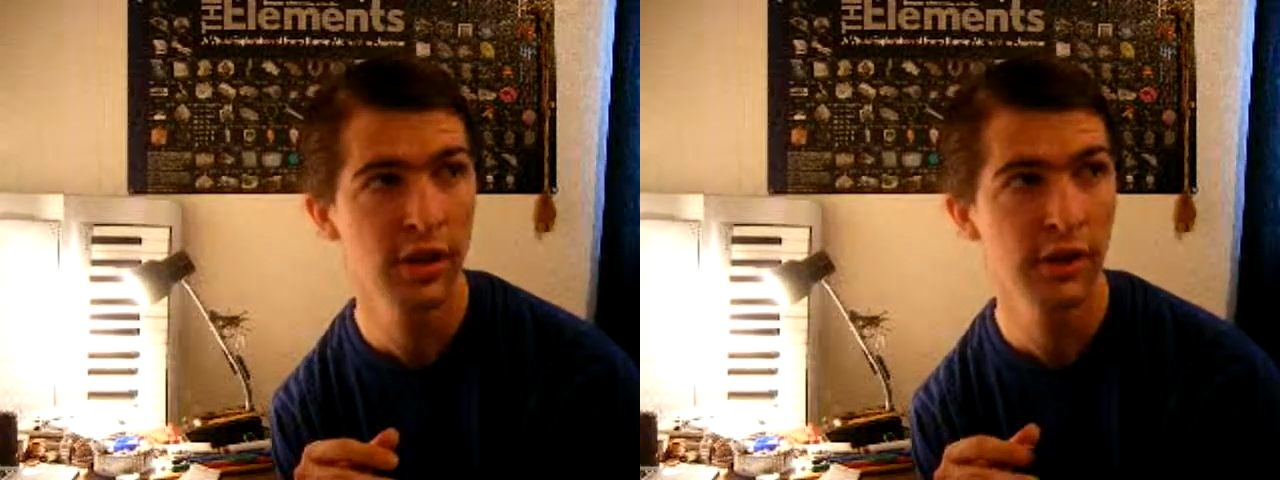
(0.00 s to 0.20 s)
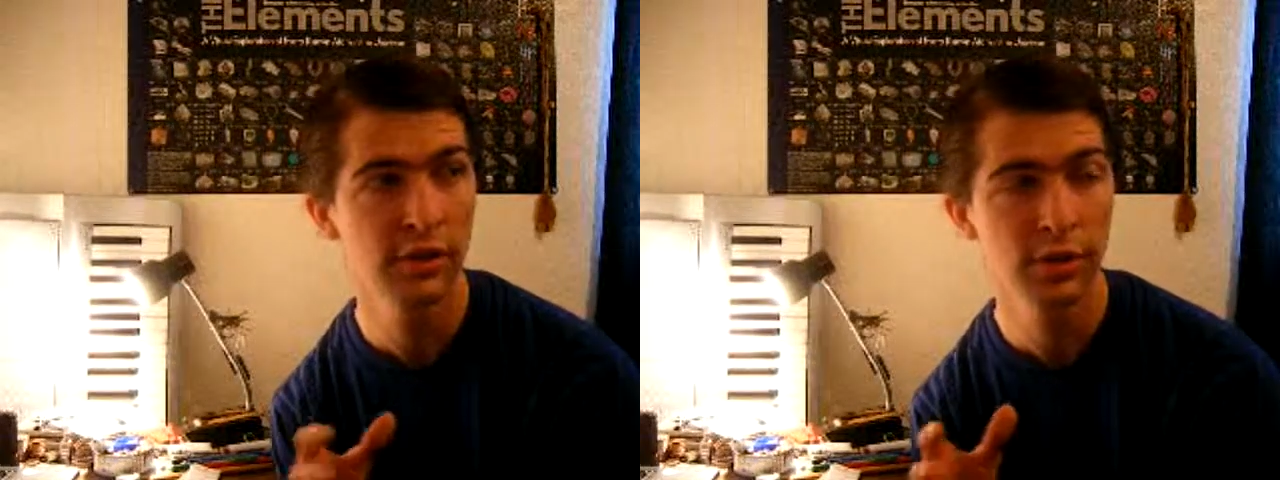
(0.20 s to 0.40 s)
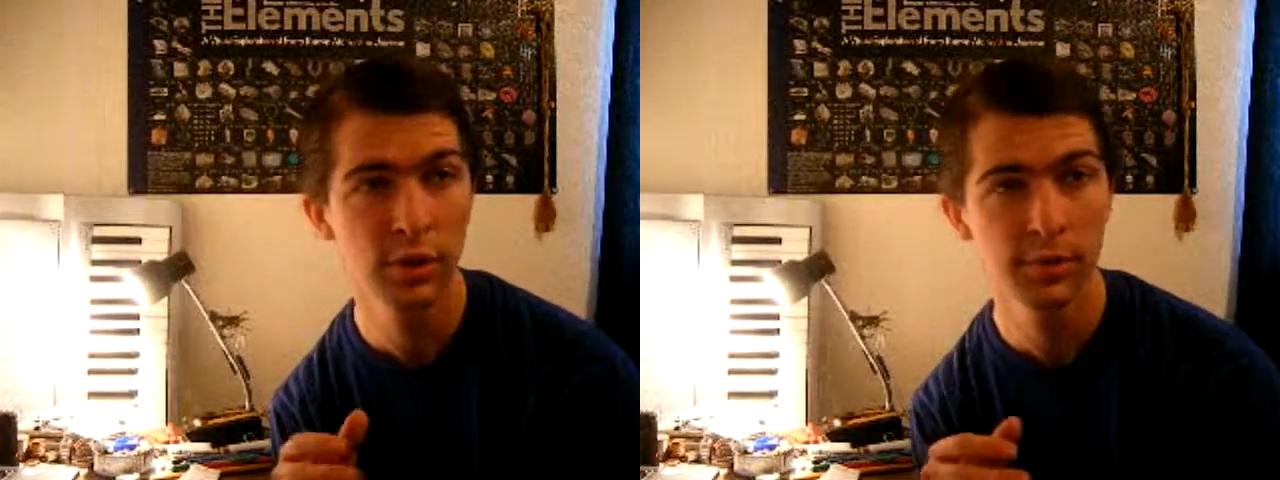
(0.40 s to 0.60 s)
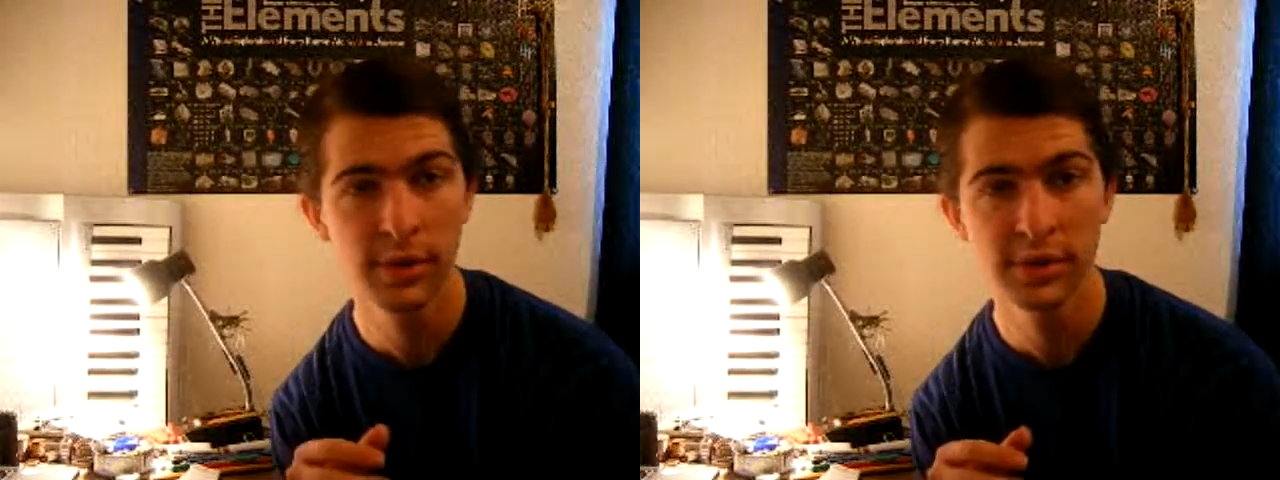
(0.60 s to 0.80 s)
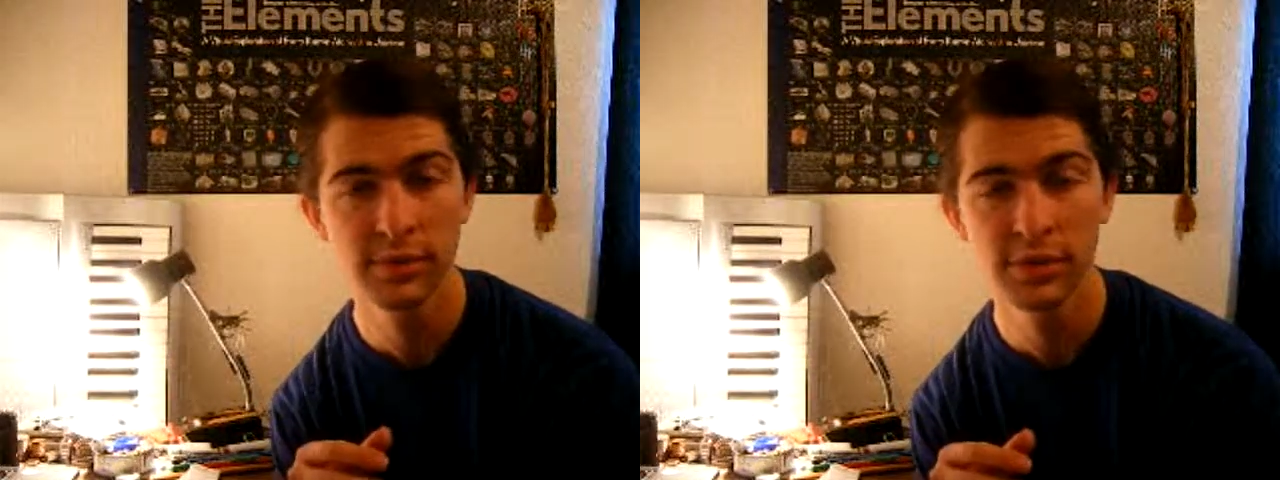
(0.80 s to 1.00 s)
I have this one
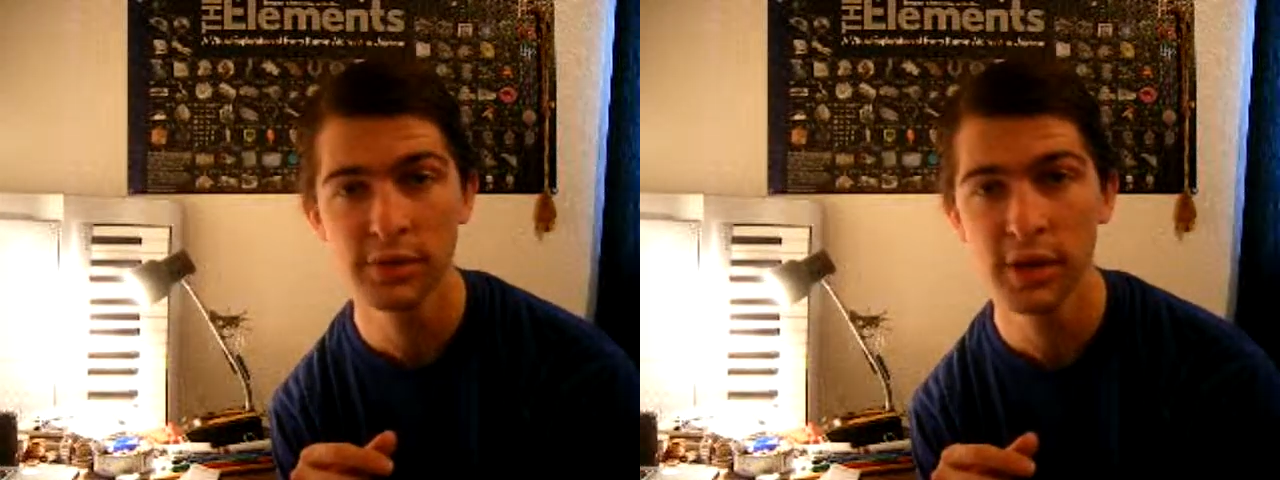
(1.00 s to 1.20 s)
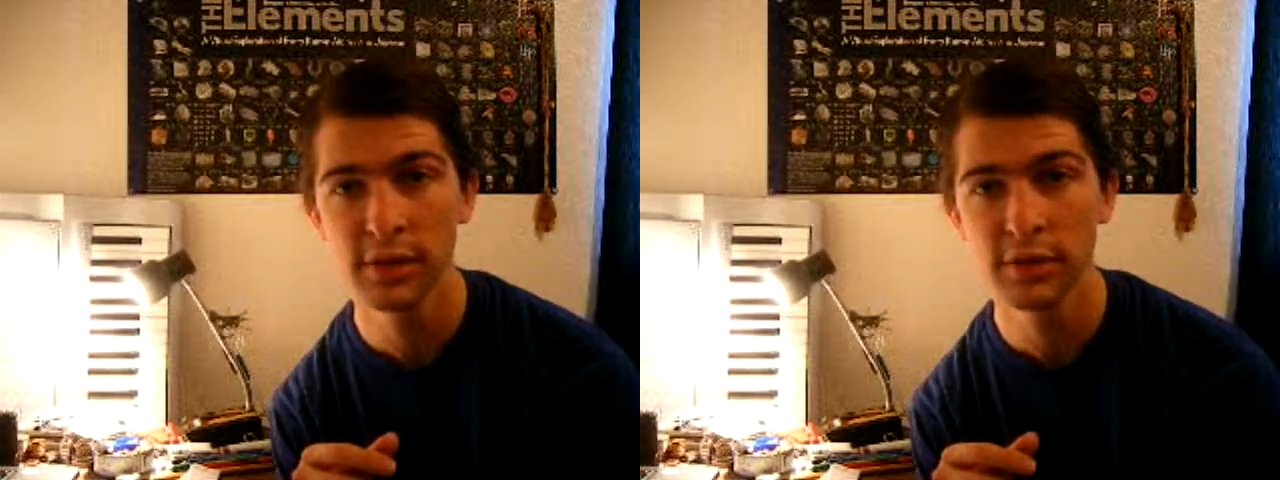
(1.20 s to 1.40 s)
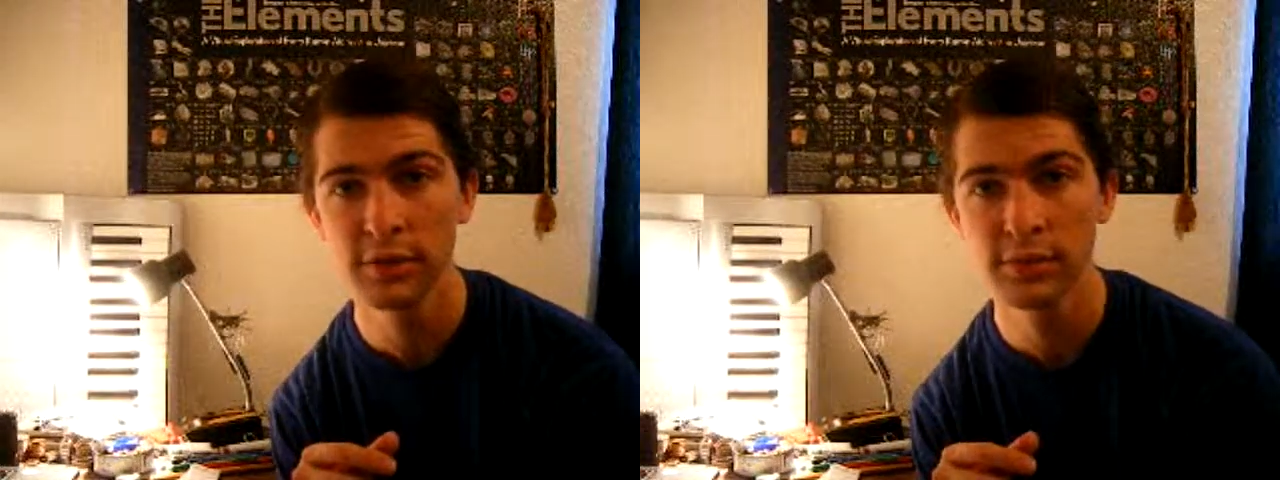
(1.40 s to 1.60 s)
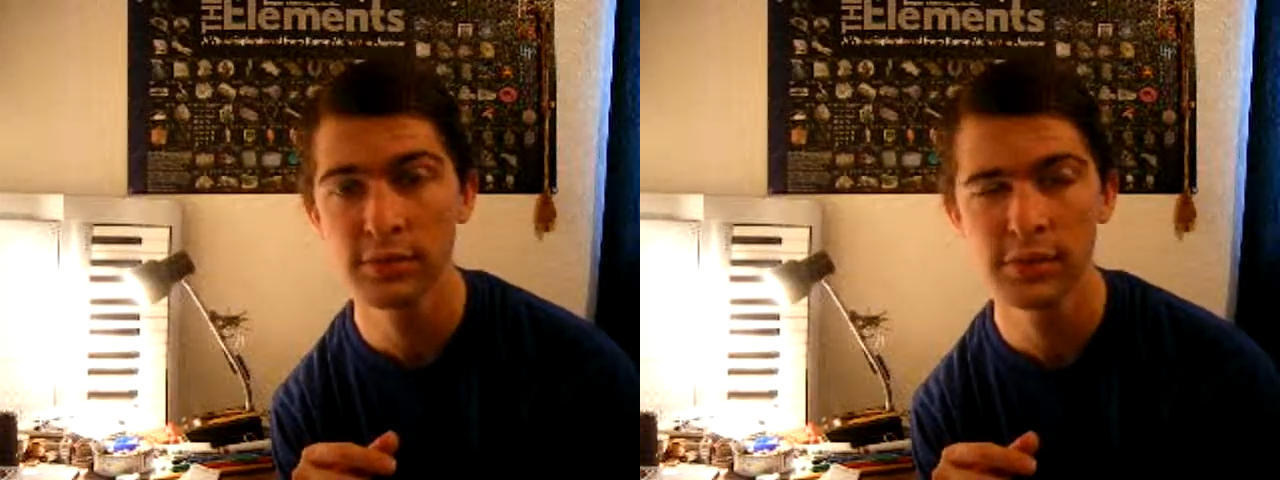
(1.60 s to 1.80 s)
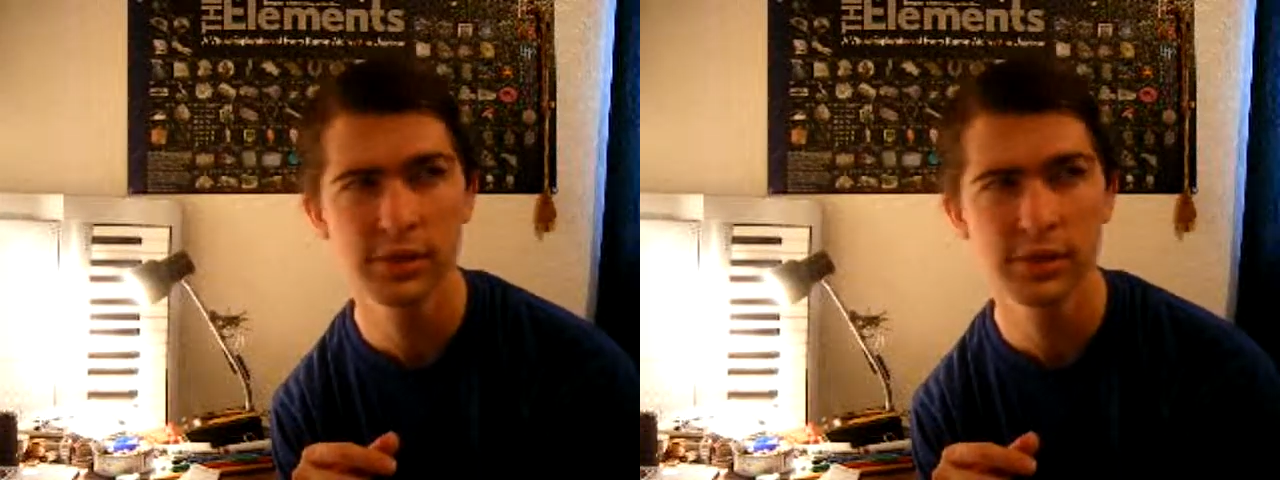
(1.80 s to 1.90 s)
piece I've been trying to learn,